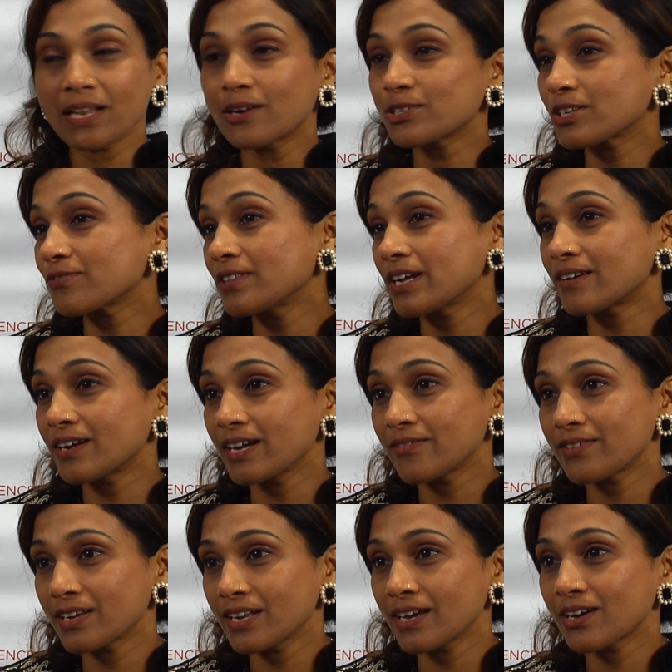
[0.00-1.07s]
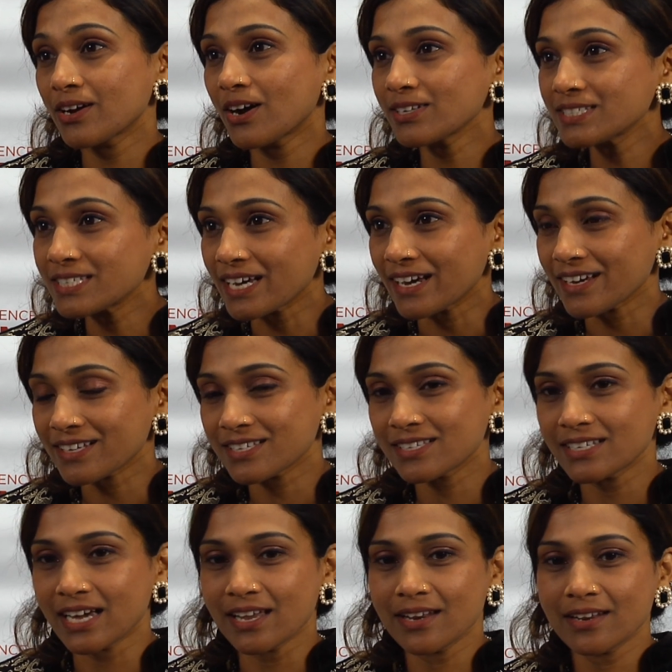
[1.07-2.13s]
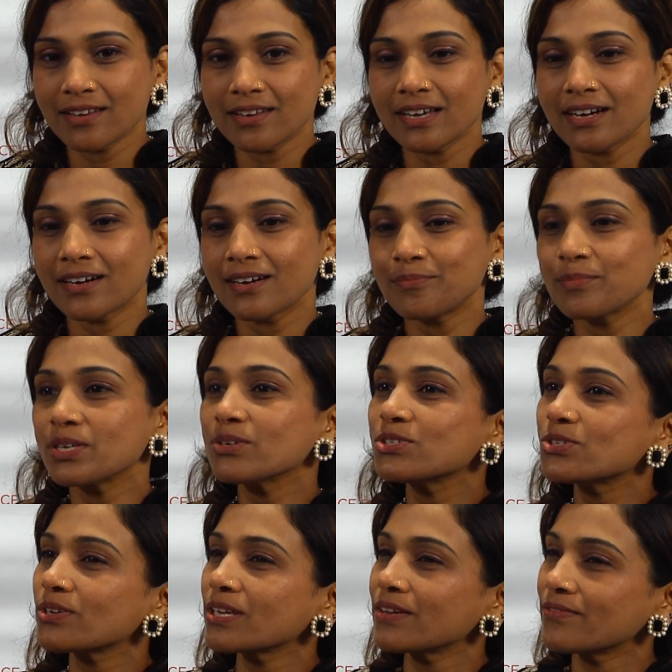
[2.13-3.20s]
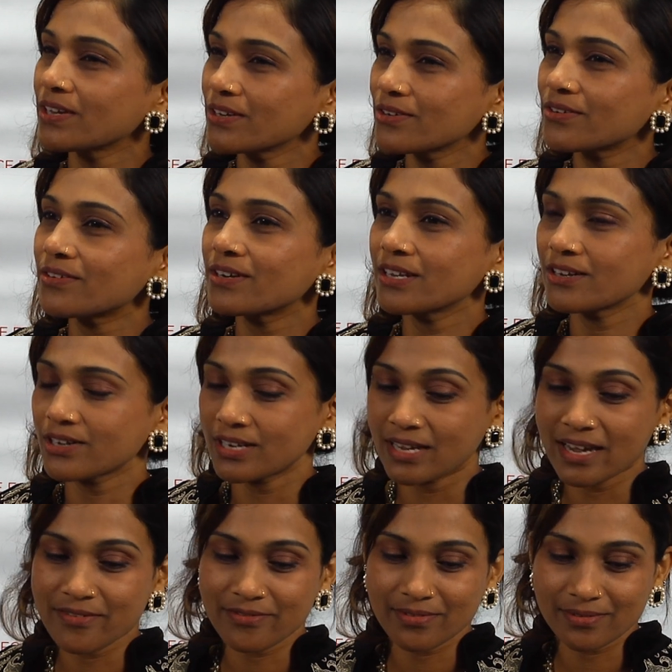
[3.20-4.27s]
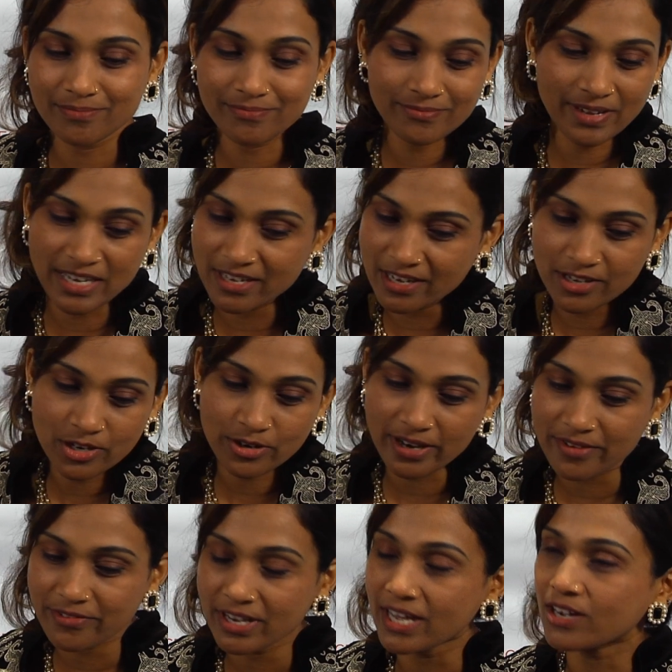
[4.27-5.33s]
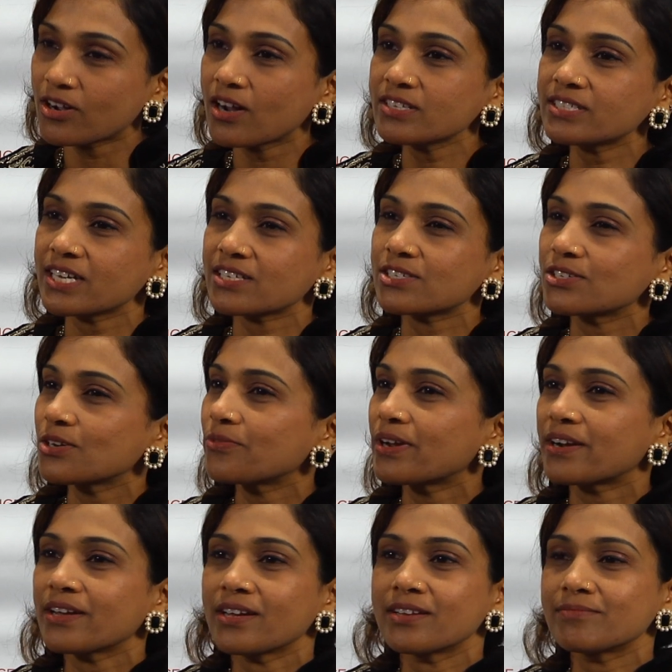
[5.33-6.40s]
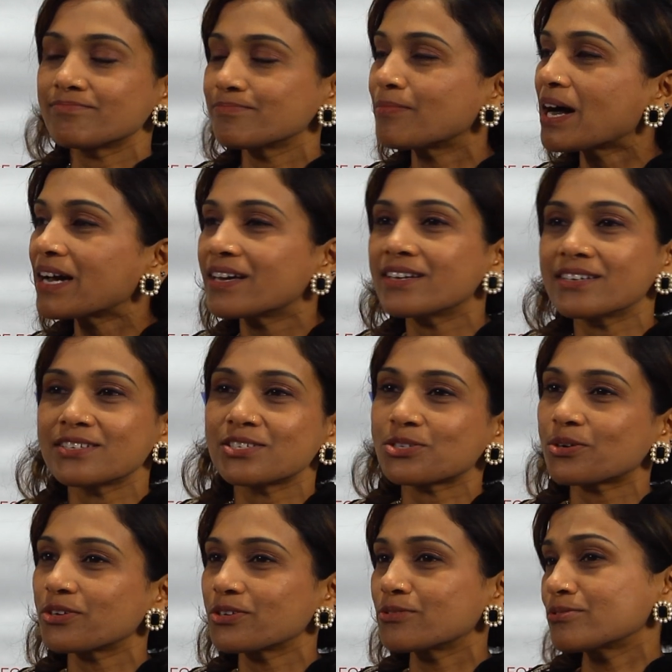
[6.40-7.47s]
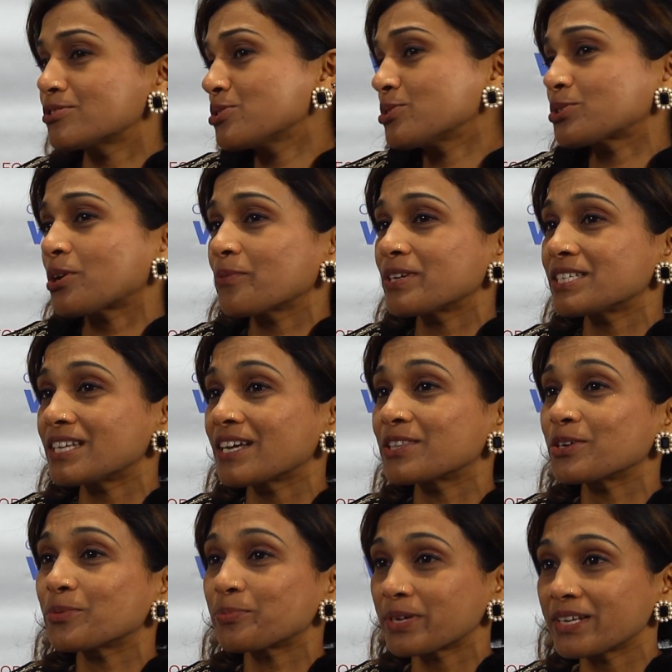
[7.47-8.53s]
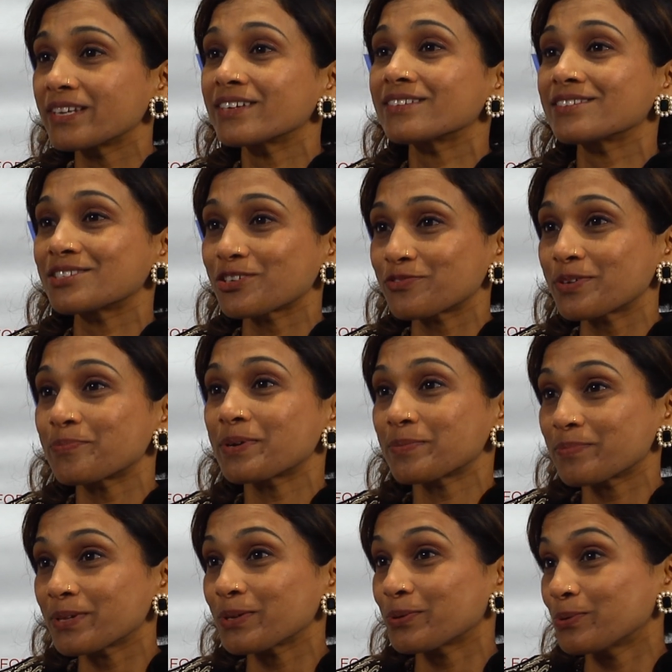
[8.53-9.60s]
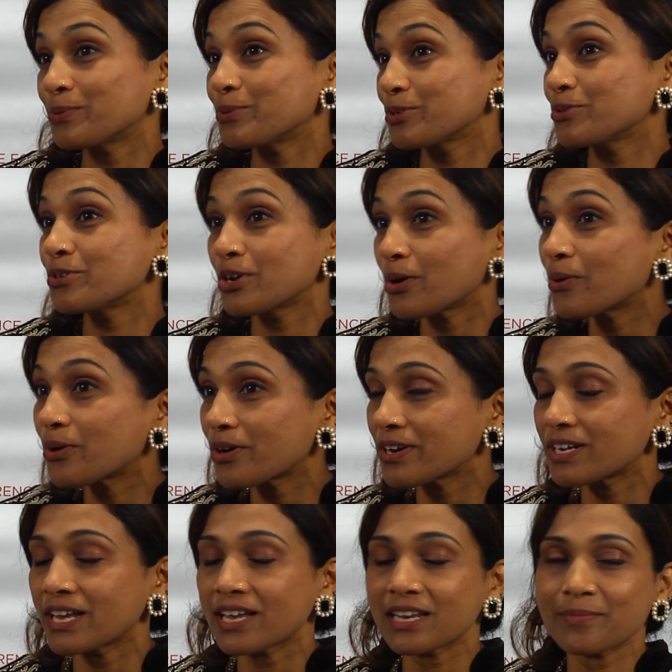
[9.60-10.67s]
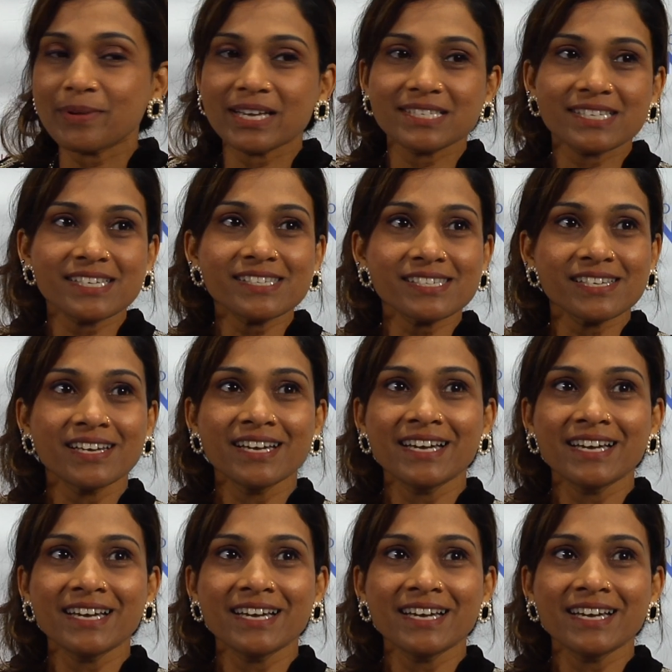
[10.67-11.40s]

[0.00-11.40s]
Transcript: out of their everyday context, and uh, usually when you're in a when in your everyday context, you're very biased, or you don't always take the opinions of the people who you know on a daily basis.